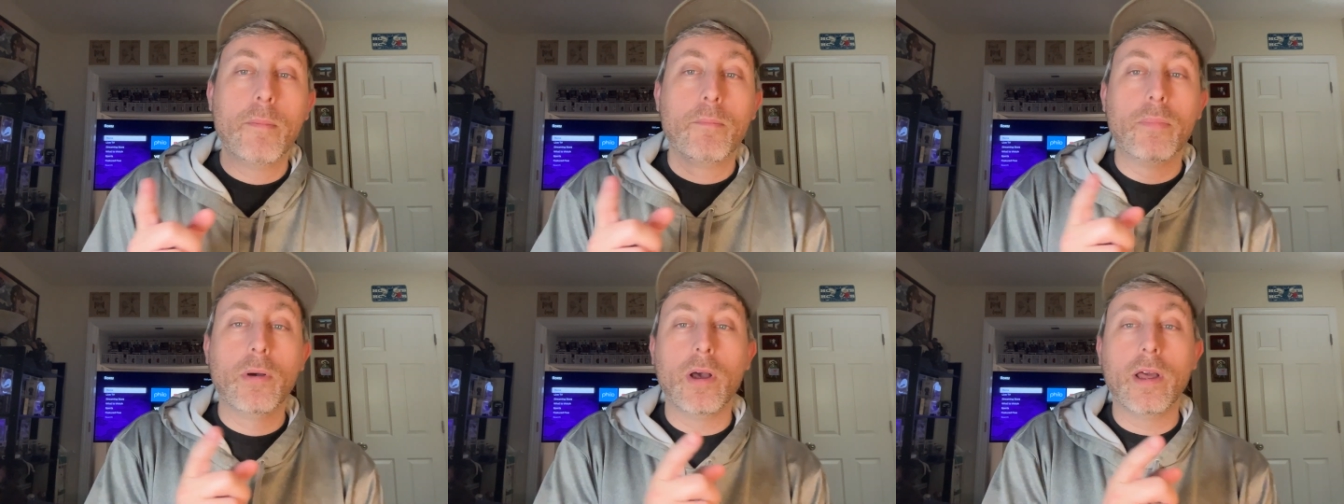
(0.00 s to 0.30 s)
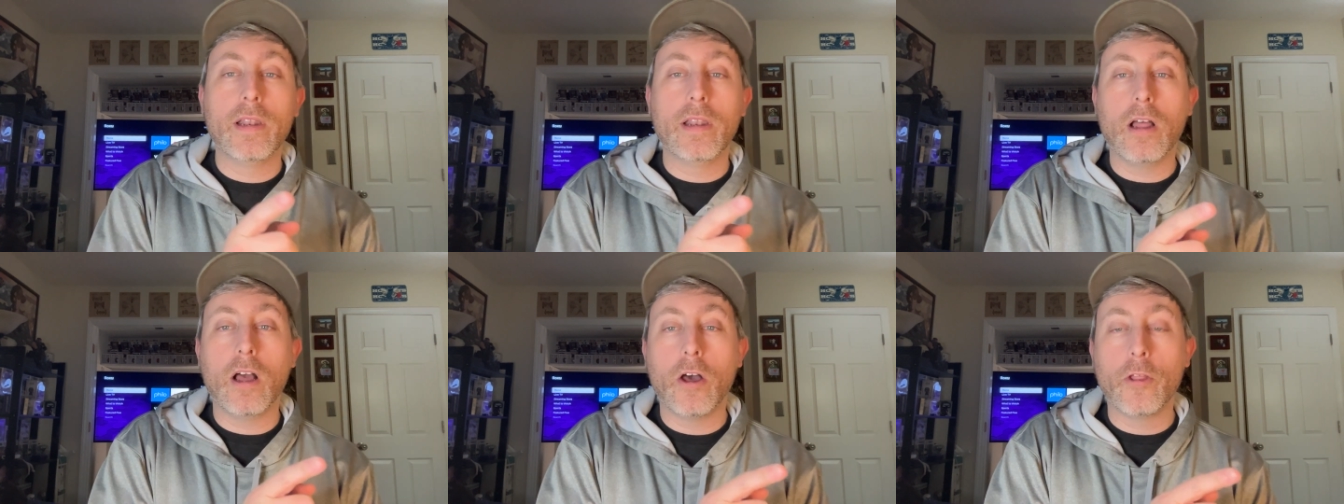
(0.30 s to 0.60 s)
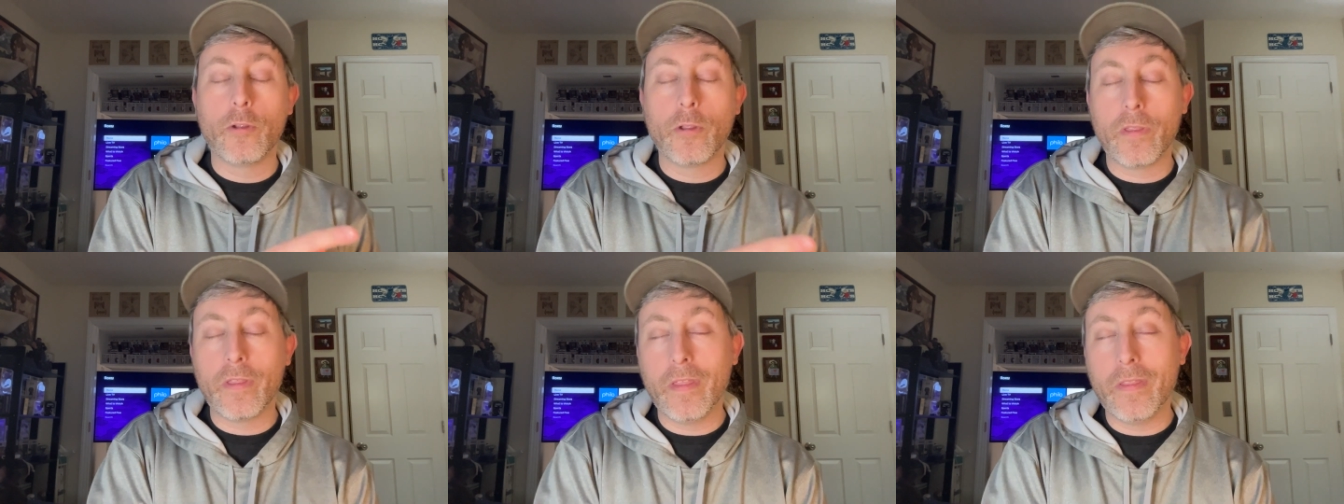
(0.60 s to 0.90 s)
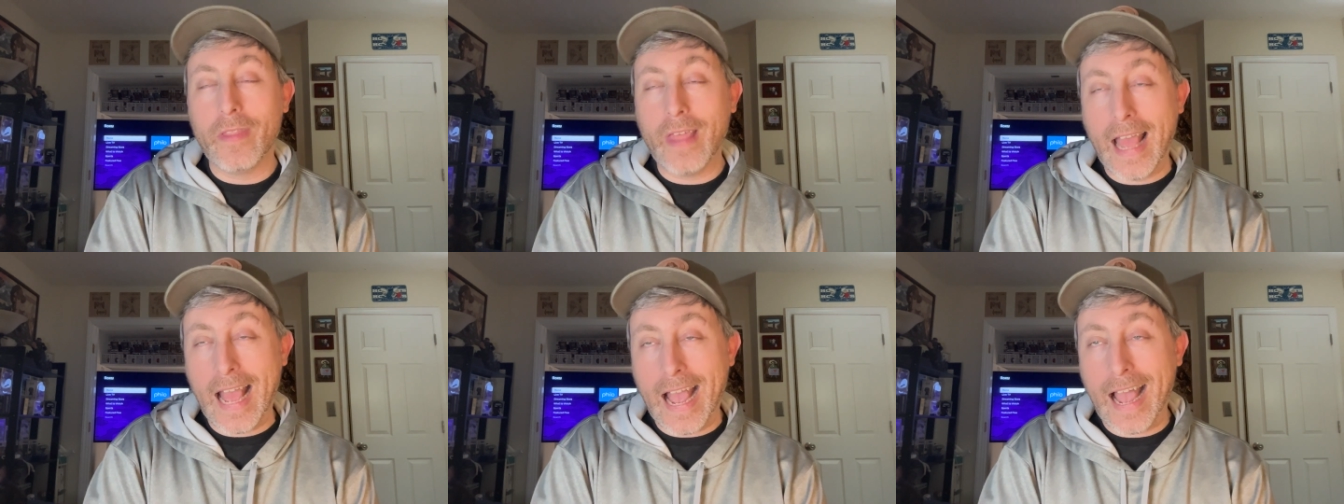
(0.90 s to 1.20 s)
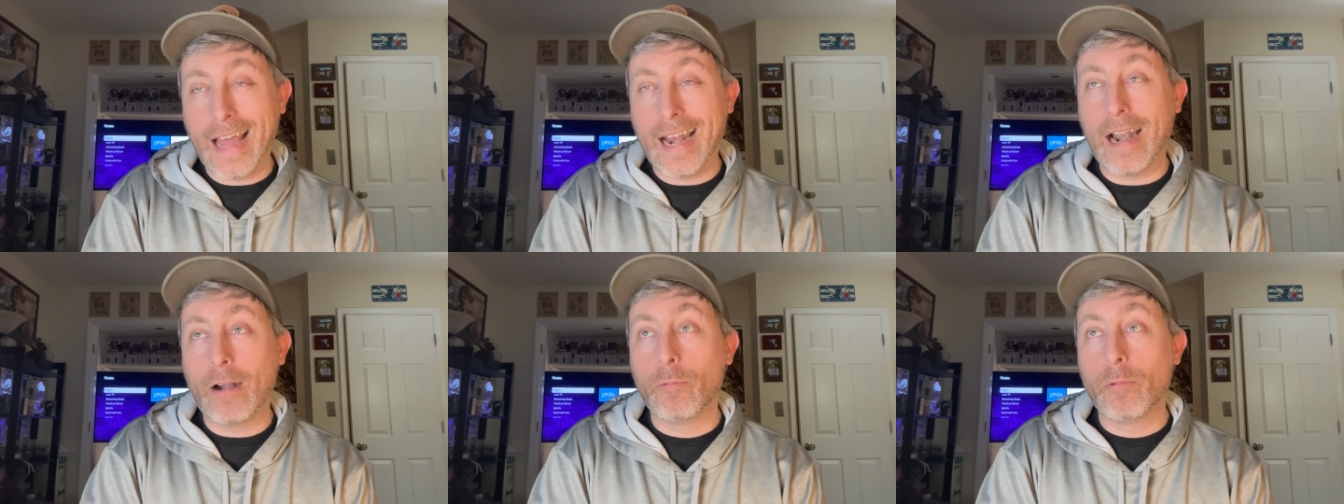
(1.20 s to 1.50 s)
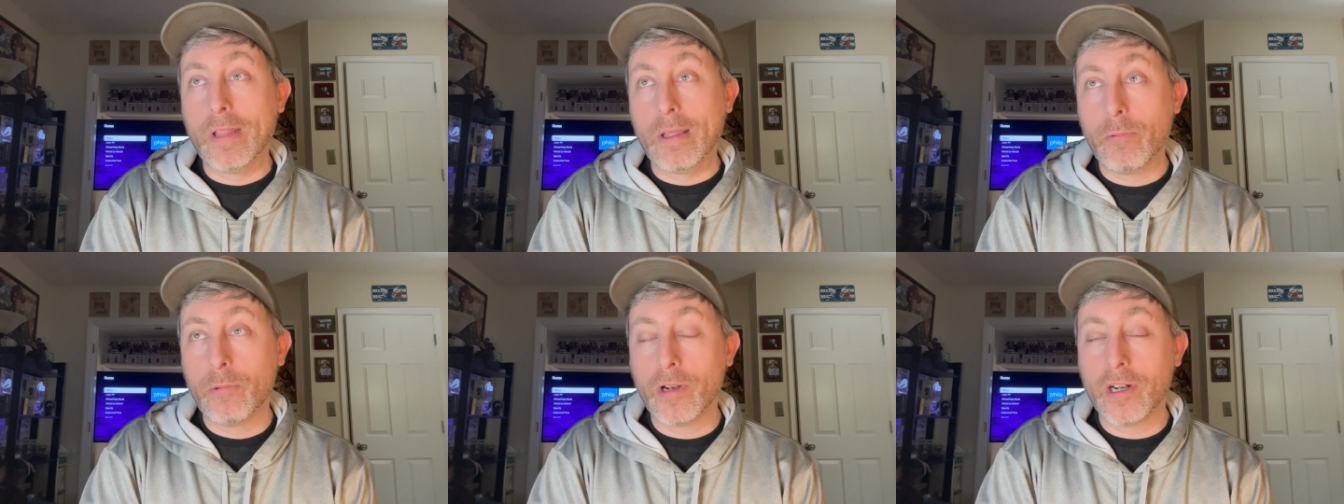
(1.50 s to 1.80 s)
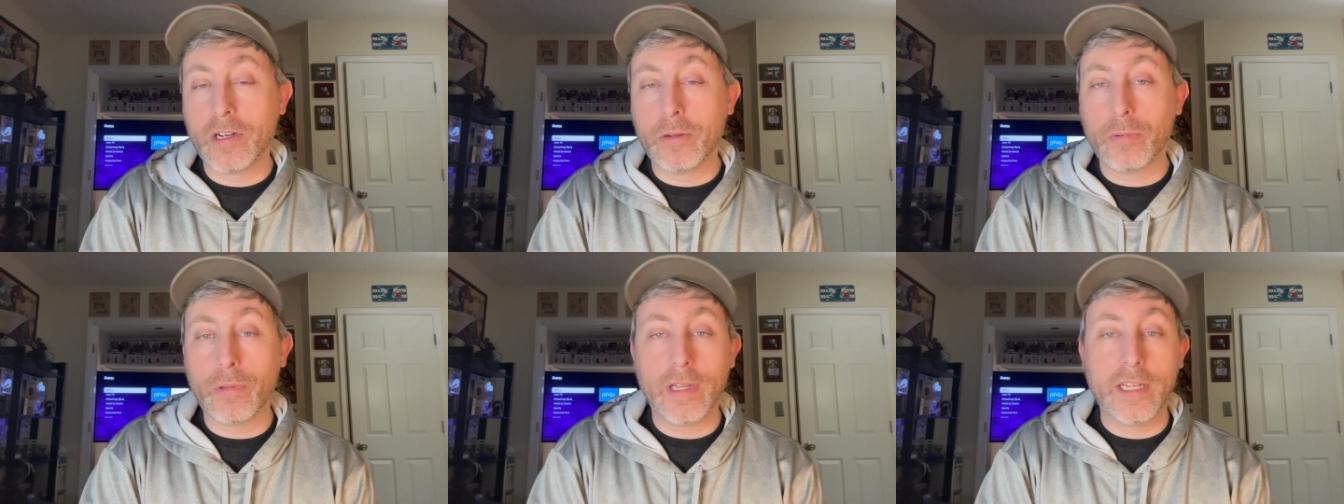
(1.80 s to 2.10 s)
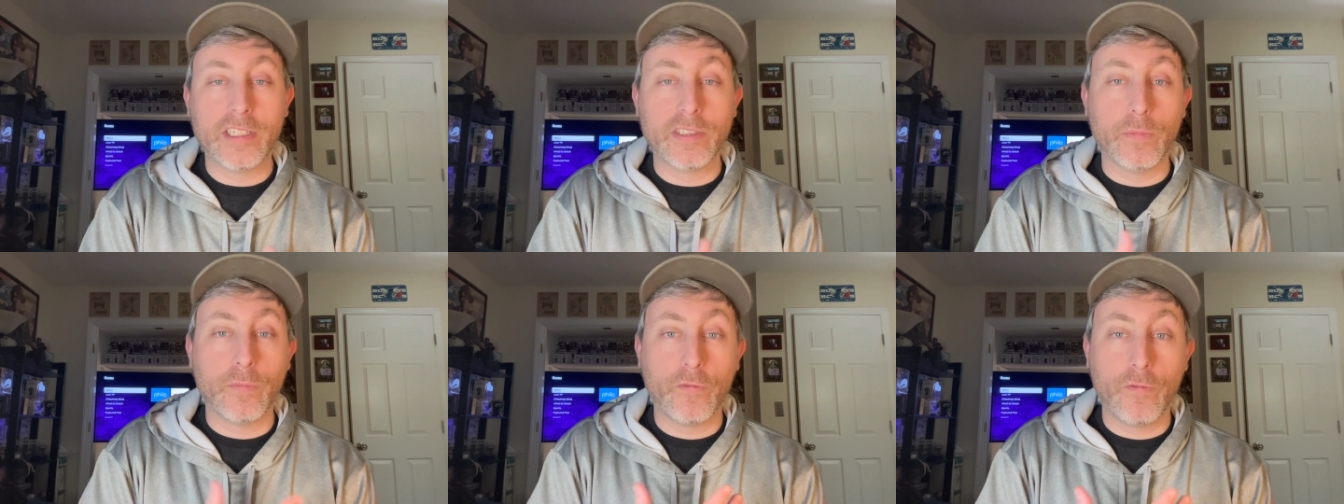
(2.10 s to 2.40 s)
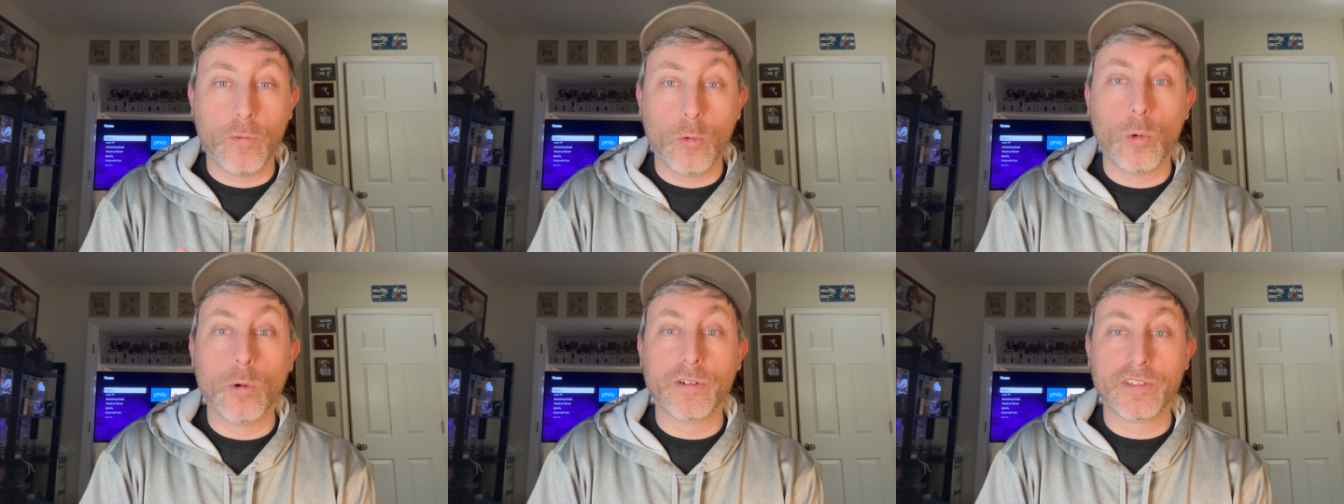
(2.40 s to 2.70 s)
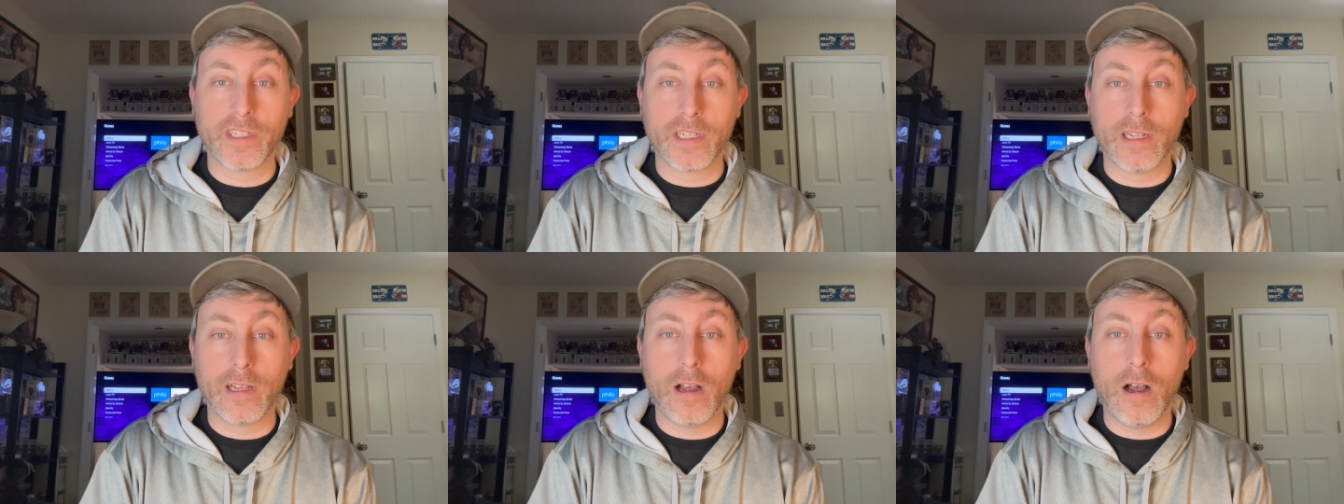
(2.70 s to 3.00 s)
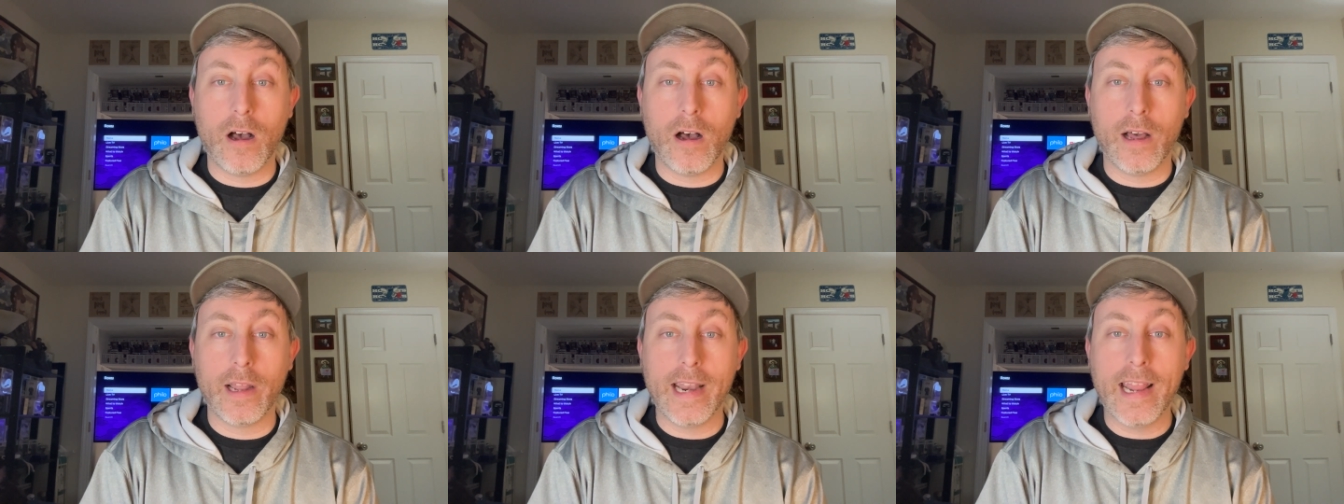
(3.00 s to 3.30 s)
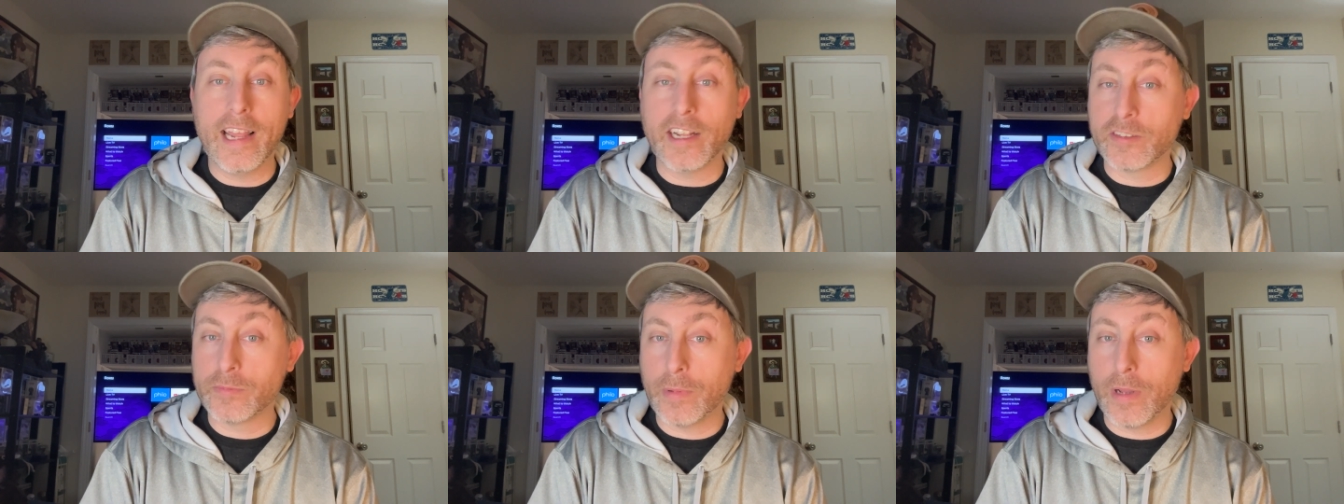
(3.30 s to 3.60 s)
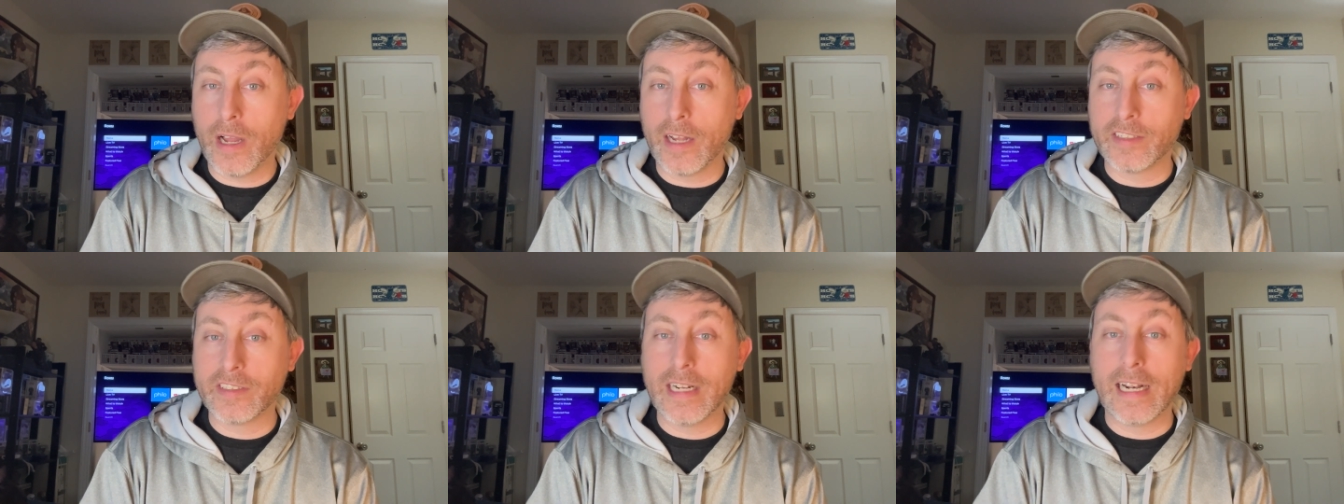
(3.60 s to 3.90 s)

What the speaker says: But other than that, I really wanted to play some Forza on Xbox.